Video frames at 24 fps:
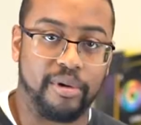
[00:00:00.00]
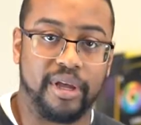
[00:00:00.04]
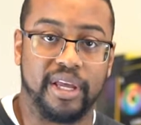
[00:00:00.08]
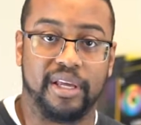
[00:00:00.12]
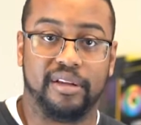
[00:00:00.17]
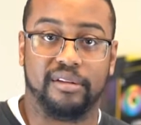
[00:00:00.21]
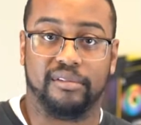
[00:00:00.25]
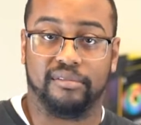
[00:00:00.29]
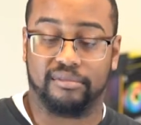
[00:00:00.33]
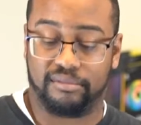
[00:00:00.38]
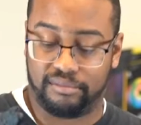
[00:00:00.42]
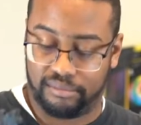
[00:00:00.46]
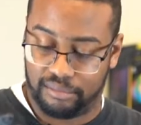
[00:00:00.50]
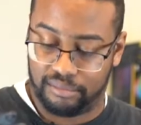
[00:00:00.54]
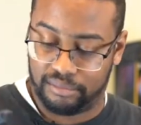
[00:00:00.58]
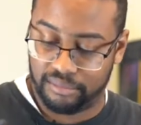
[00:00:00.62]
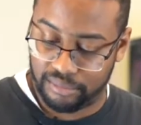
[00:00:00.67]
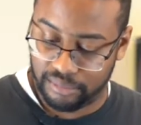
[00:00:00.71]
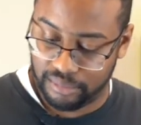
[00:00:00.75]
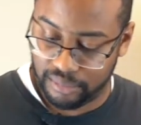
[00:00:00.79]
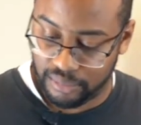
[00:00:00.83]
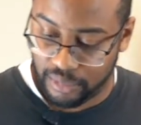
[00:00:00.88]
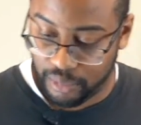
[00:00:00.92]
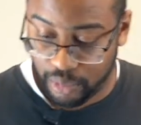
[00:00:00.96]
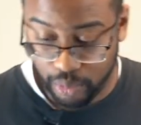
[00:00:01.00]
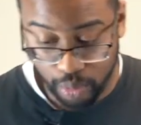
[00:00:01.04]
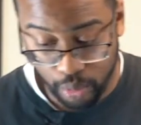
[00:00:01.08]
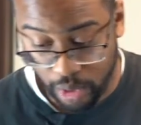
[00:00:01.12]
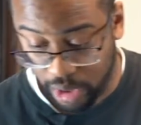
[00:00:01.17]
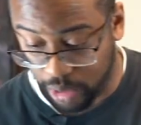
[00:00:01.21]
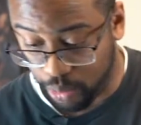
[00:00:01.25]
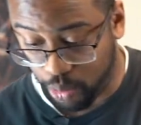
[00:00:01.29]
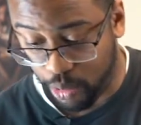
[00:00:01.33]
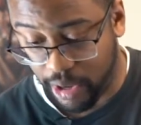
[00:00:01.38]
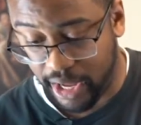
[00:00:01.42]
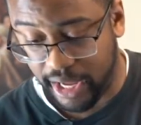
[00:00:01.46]
in
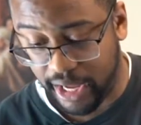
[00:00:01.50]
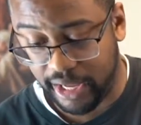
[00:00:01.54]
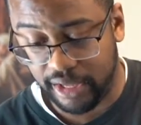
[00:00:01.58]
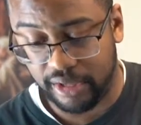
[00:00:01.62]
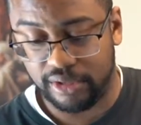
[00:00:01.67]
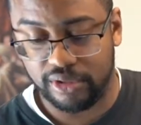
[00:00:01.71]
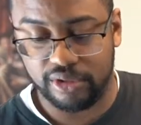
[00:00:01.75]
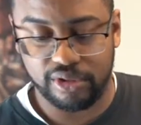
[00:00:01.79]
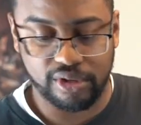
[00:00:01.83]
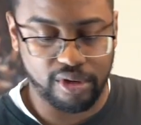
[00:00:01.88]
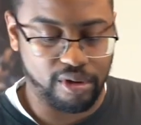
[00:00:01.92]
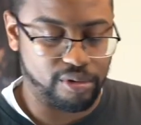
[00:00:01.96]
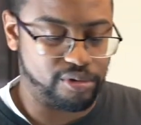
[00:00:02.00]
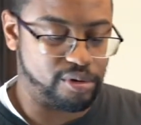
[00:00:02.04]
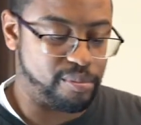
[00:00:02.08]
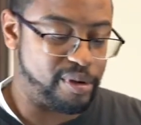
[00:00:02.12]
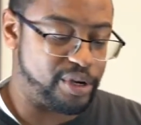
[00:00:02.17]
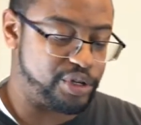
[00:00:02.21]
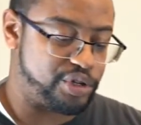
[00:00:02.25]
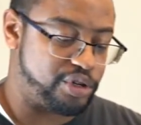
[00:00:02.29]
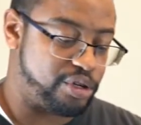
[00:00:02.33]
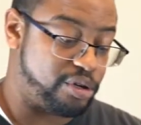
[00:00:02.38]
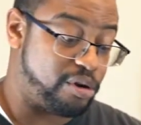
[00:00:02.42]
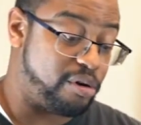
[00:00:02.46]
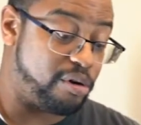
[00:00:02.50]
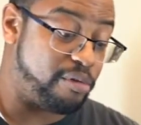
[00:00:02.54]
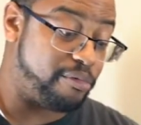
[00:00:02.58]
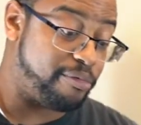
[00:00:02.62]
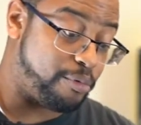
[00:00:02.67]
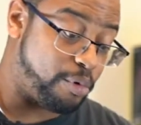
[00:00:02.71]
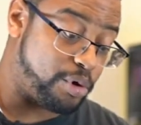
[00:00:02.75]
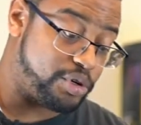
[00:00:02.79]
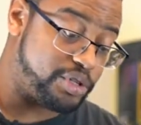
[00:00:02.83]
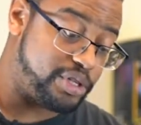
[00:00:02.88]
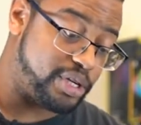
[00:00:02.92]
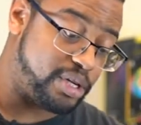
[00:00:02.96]
one way, so to make sure you don't
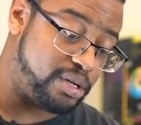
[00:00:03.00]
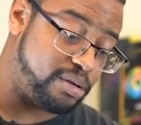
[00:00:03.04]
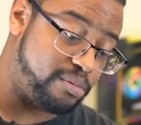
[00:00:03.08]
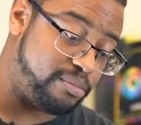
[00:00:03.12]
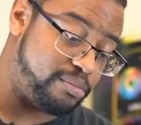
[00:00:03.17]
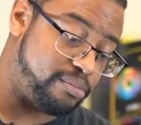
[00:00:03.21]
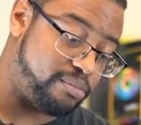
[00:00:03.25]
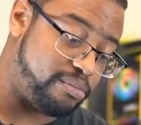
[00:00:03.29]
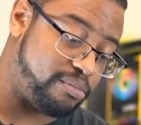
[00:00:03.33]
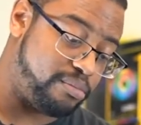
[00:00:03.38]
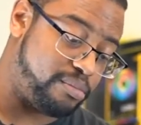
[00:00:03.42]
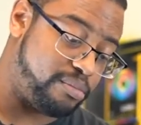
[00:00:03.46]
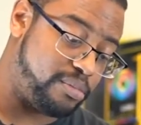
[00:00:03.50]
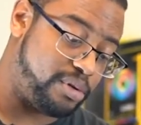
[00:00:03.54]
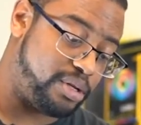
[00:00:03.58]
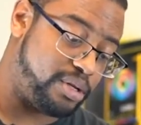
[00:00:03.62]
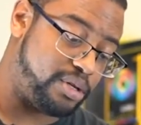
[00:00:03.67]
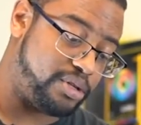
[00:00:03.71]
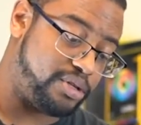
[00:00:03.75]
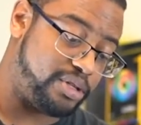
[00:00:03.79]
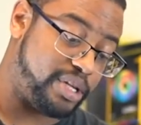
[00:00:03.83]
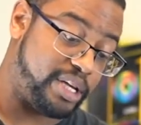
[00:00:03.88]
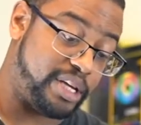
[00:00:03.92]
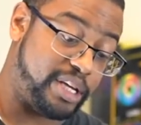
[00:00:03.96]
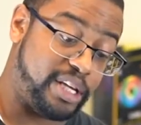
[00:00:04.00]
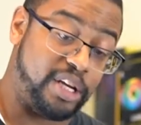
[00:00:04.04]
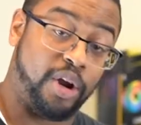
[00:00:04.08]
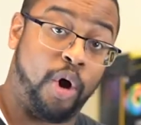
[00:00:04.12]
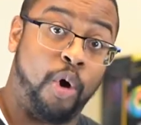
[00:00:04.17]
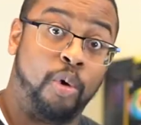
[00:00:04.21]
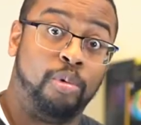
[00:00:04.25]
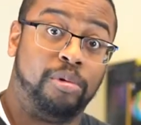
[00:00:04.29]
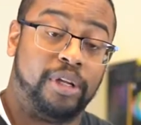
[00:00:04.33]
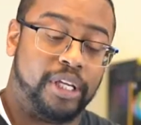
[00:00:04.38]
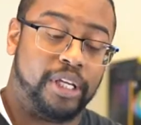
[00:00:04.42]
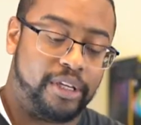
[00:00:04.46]
force it, because they can
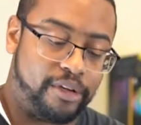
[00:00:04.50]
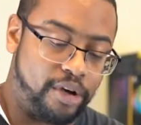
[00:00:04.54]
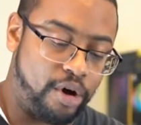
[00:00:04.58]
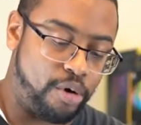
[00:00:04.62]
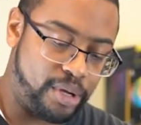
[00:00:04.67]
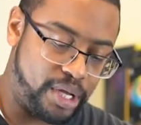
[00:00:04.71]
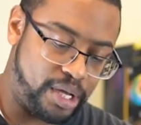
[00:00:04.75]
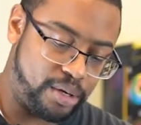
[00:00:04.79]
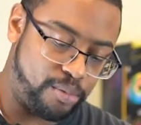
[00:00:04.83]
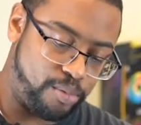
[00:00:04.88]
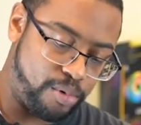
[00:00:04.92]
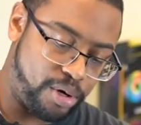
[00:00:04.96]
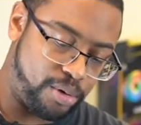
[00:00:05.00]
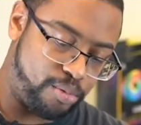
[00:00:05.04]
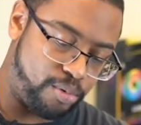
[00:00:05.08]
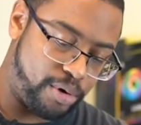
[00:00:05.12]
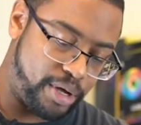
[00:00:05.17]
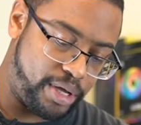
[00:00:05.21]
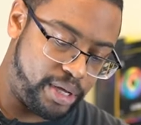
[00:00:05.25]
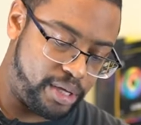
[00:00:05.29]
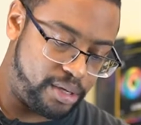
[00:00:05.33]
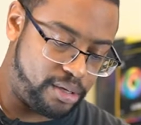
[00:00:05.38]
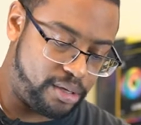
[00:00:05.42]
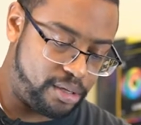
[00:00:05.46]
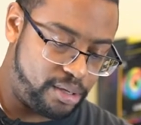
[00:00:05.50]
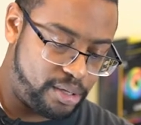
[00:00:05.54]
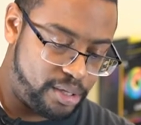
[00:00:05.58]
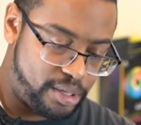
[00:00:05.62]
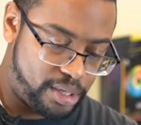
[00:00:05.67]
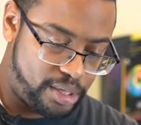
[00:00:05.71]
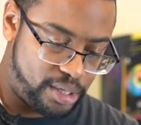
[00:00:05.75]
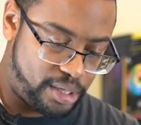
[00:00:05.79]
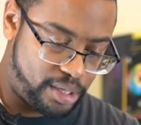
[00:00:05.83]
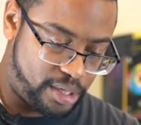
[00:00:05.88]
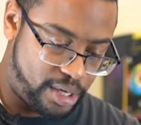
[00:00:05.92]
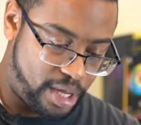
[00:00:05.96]
only go in one way,
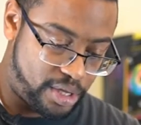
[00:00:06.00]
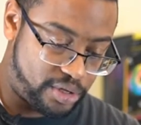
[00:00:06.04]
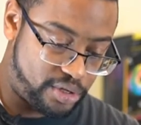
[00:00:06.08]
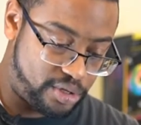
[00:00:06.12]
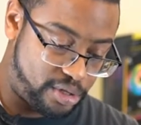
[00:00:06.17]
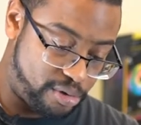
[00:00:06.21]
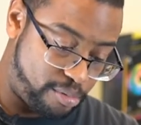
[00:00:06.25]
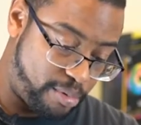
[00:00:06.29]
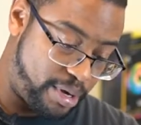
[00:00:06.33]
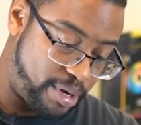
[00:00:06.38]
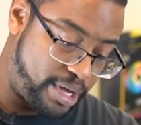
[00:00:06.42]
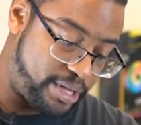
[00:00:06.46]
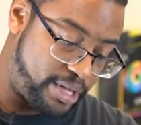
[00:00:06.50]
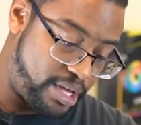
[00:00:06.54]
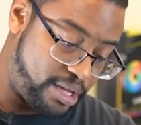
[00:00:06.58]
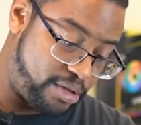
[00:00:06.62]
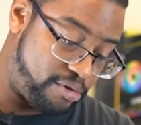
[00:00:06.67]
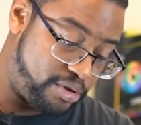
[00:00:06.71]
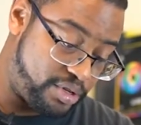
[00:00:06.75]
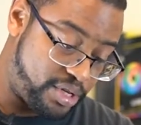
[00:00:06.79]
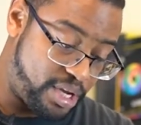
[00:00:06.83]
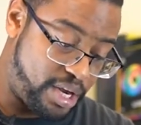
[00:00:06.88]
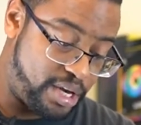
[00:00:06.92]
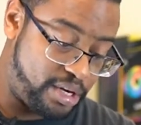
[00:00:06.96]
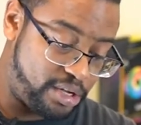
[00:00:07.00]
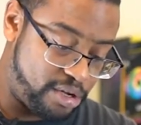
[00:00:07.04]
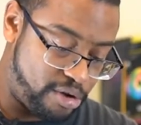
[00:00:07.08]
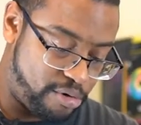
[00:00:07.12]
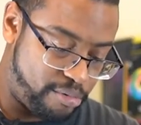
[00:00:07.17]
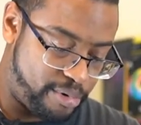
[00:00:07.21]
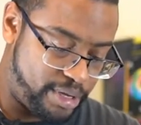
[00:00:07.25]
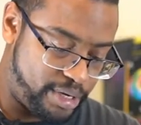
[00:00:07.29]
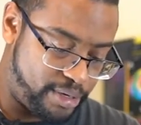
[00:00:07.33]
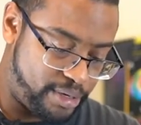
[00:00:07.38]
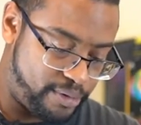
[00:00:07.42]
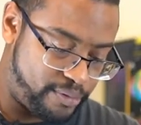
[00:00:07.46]
and that's the way that they're designed to go
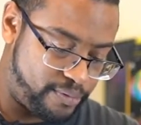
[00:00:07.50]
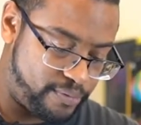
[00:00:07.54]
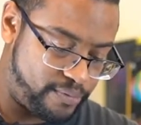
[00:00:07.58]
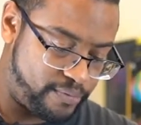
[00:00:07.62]
in.